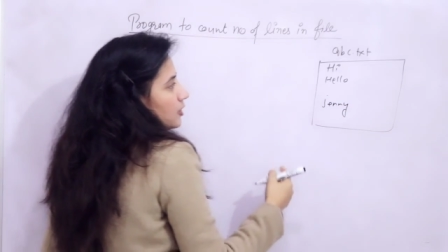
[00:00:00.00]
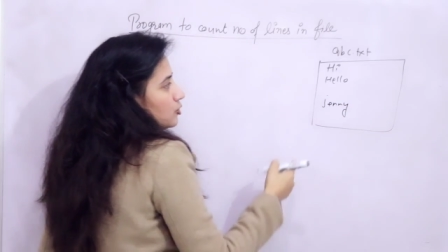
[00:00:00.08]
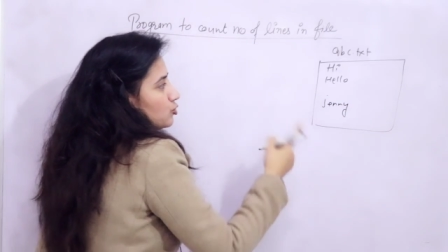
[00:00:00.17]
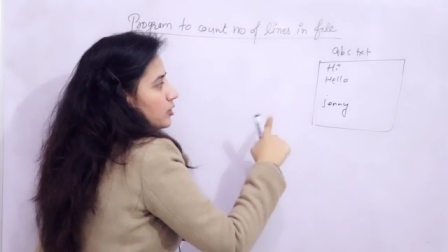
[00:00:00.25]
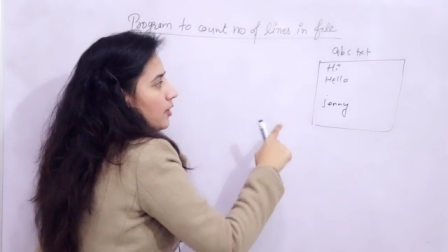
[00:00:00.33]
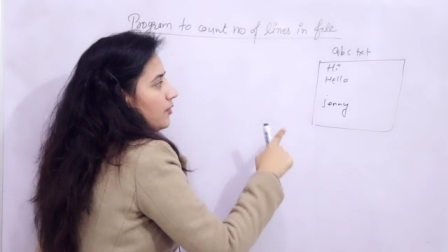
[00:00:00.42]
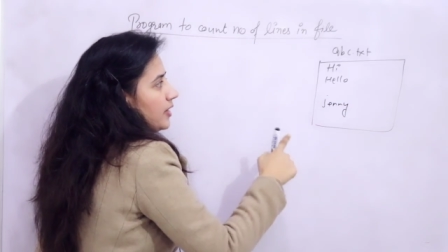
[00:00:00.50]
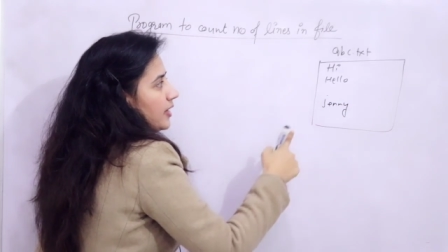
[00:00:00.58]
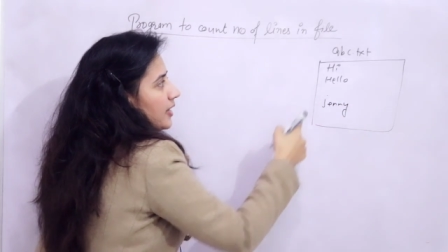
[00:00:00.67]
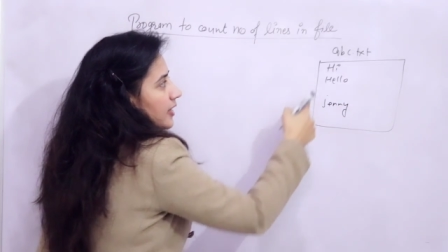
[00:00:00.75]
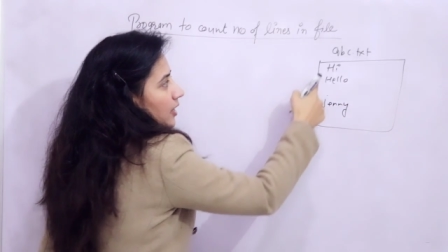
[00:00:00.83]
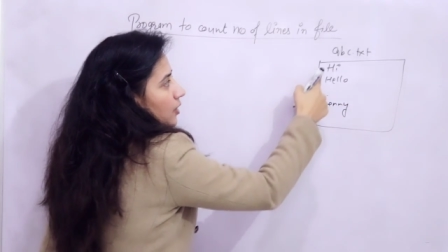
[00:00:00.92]
So now
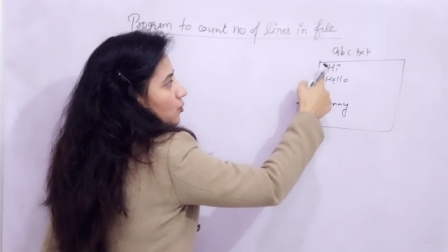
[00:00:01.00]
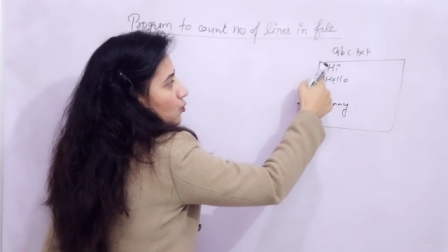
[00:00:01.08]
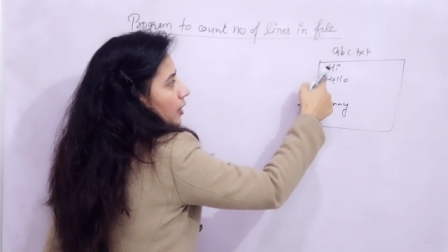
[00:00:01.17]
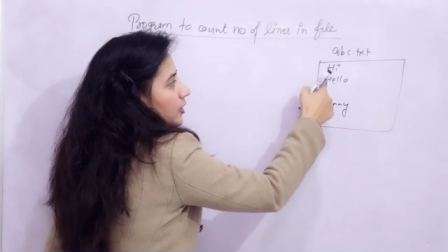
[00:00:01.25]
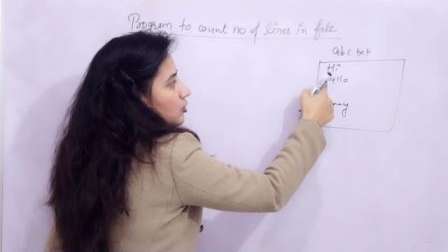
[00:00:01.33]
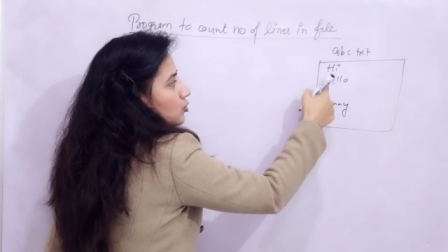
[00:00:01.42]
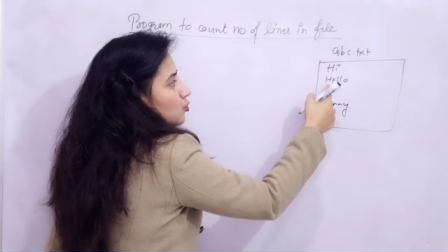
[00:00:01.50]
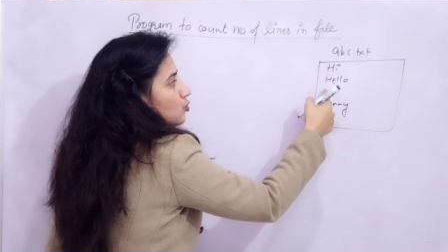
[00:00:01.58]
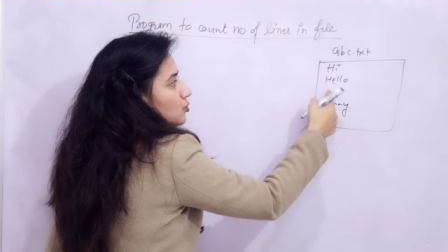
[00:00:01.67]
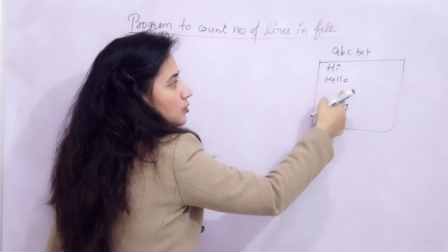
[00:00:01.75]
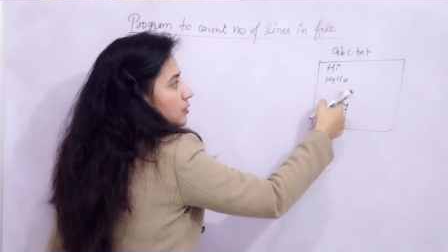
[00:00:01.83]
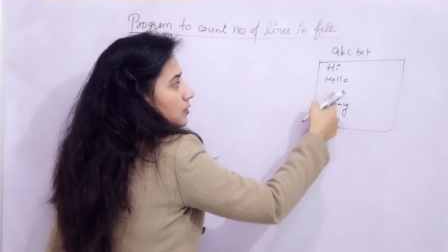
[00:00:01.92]
here I have 1,
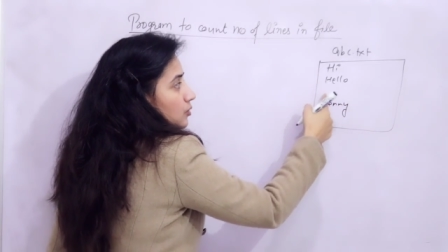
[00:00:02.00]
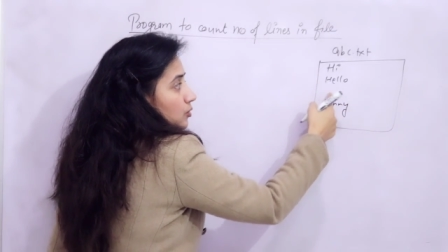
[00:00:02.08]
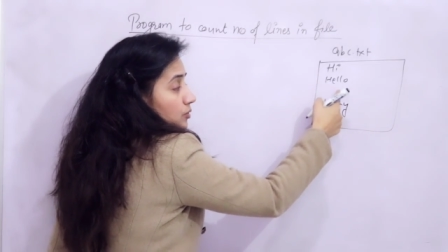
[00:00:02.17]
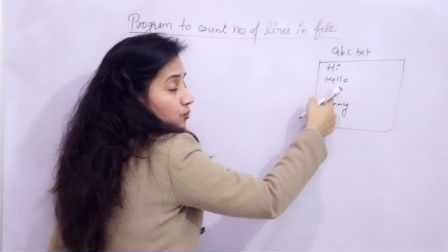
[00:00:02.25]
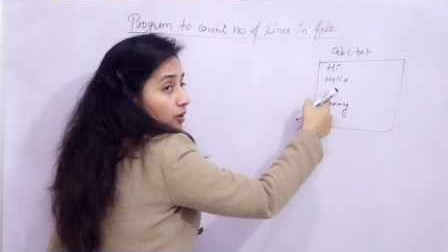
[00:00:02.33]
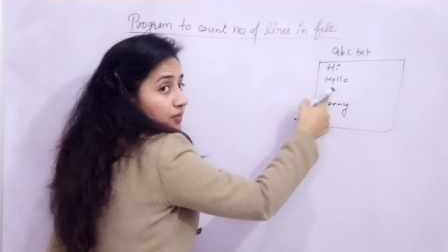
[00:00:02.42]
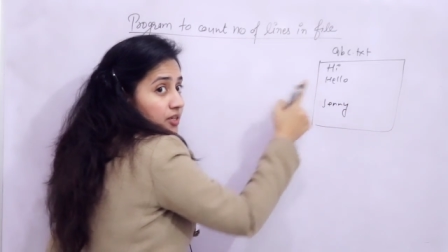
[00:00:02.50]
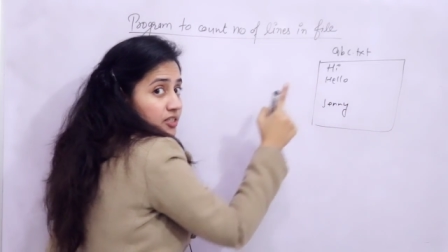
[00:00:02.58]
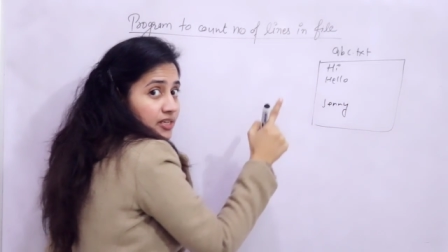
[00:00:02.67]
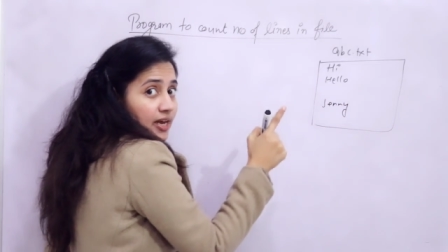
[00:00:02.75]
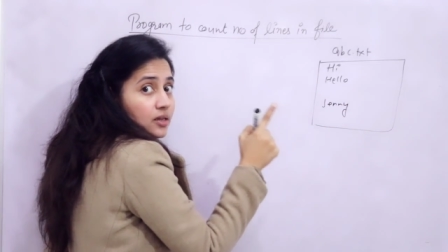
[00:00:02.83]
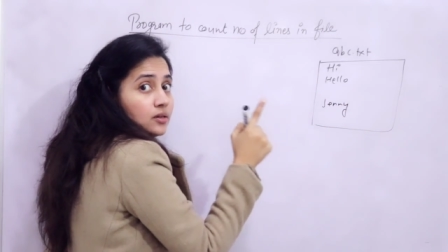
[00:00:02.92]
2, 1
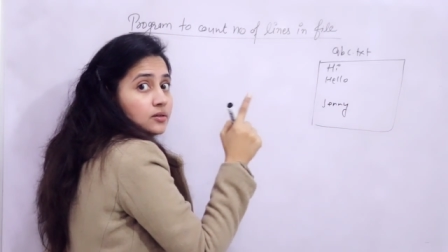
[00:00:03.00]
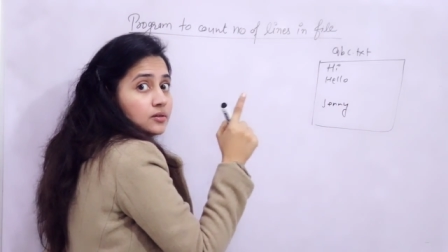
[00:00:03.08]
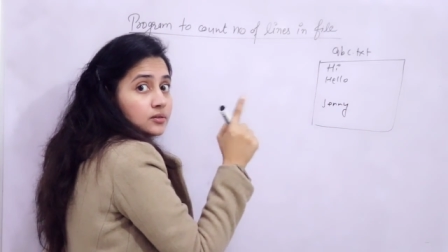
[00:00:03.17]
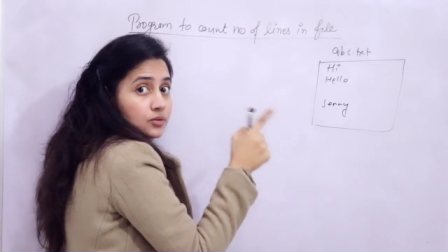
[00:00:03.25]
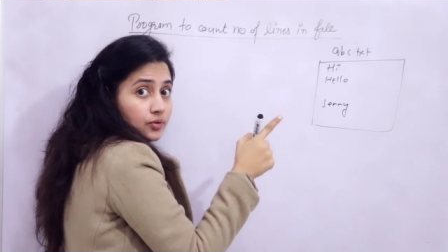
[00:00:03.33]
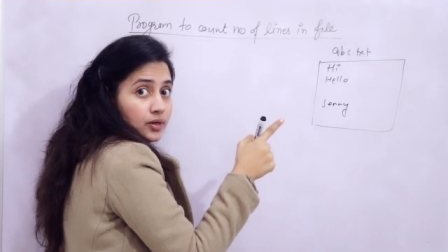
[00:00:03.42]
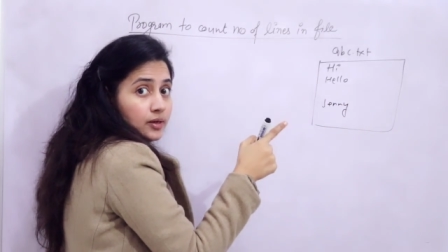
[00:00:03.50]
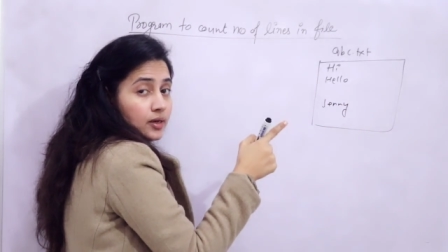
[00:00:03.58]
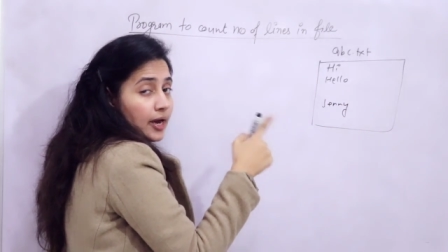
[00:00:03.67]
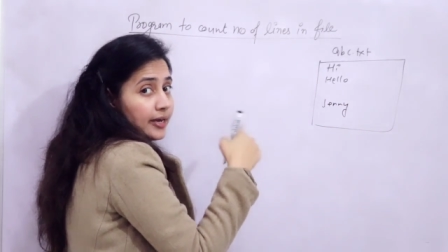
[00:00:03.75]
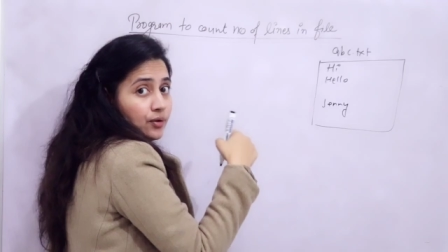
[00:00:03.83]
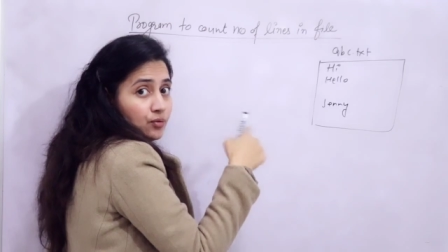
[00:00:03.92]
this line,
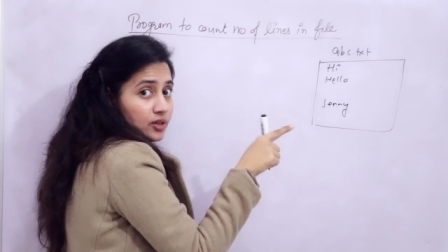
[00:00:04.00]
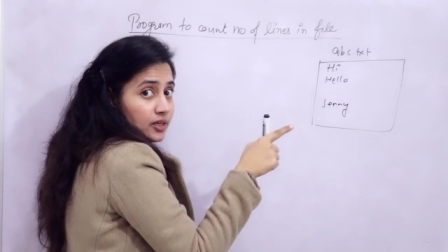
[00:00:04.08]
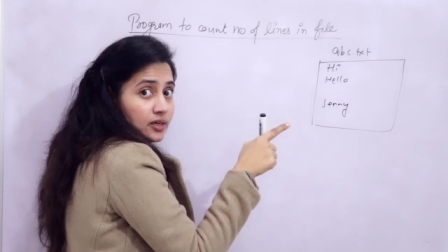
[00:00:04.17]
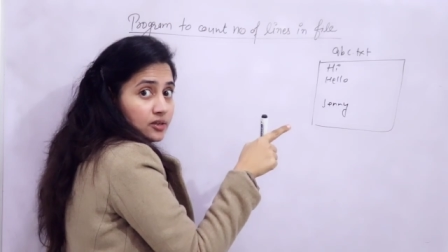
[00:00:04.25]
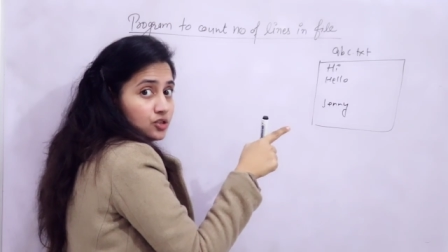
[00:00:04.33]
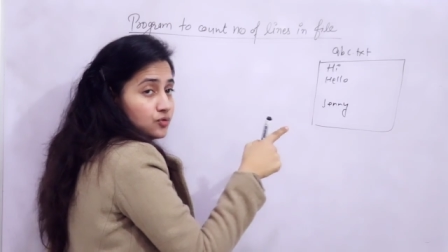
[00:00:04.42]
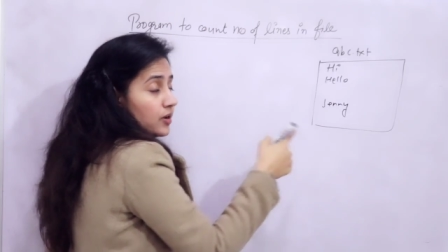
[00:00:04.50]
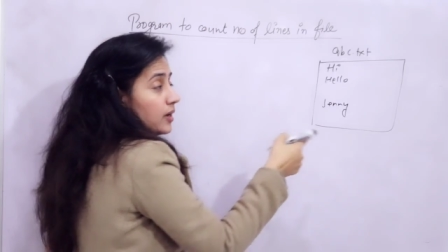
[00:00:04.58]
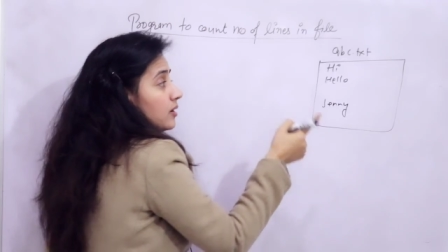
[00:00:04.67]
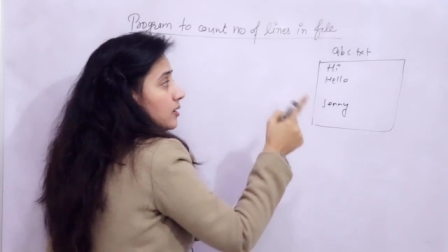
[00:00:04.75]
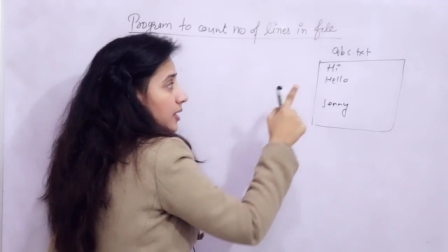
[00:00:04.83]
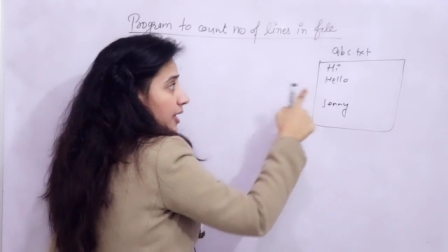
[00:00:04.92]
3, I have nothing in this
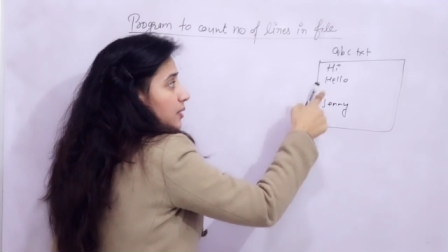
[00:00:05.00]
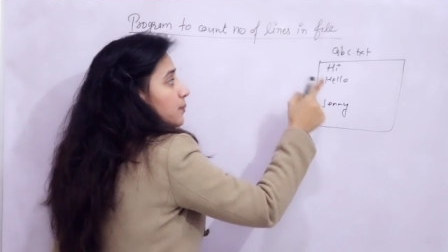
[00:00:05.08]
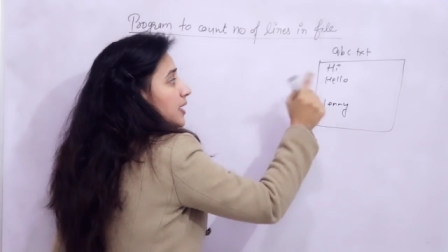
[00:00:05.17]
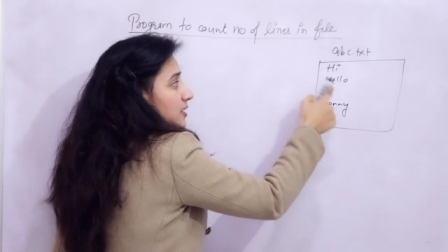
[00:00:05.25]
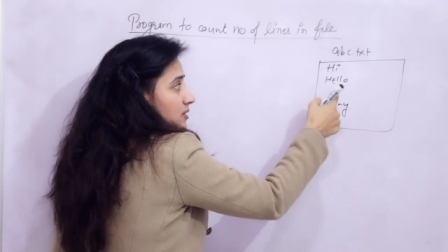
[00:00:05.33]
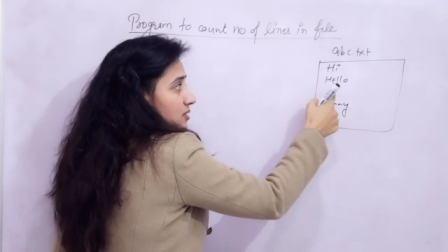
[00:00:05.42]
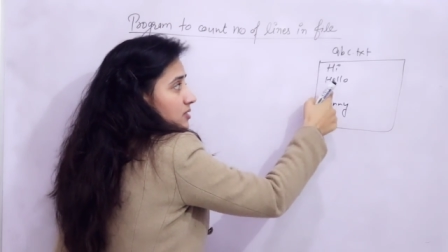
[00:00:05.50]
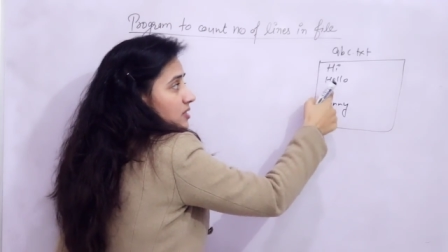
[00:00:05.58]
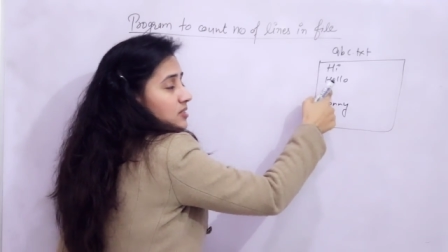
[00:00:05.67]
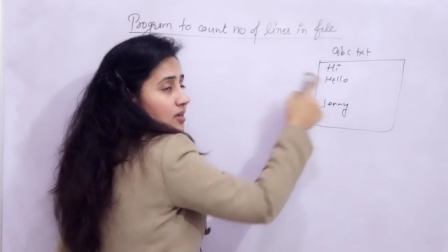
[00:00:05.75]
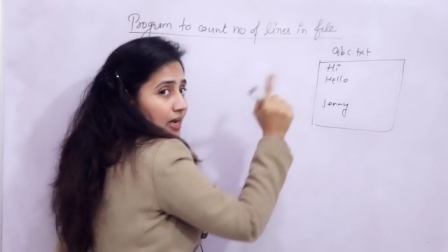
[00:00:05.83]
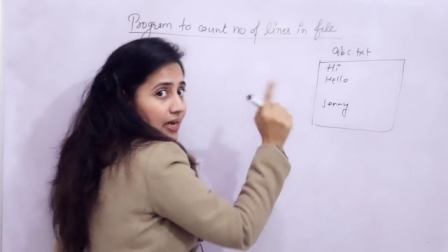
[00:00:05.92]
line, but this
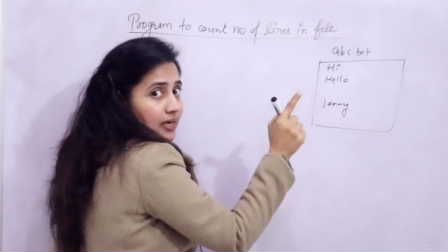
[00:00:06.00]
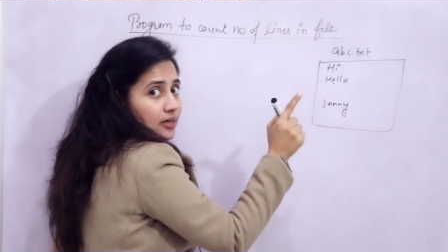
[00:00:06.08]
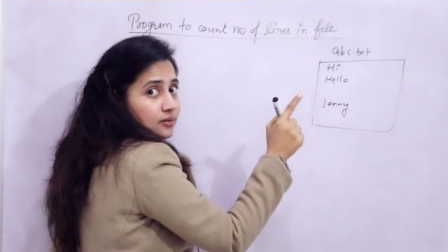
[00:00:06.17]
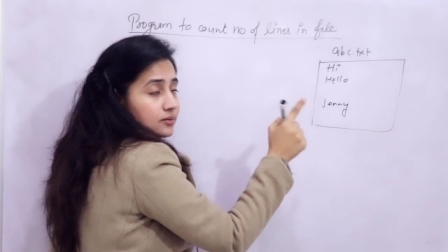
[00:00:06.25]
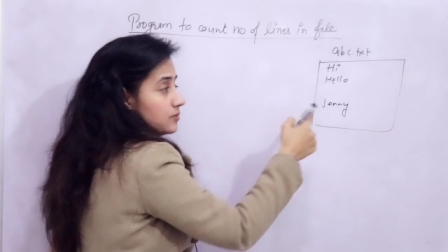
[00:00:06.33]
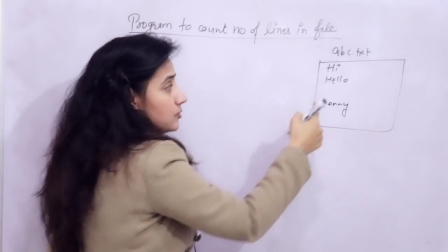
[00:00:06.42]
is a line,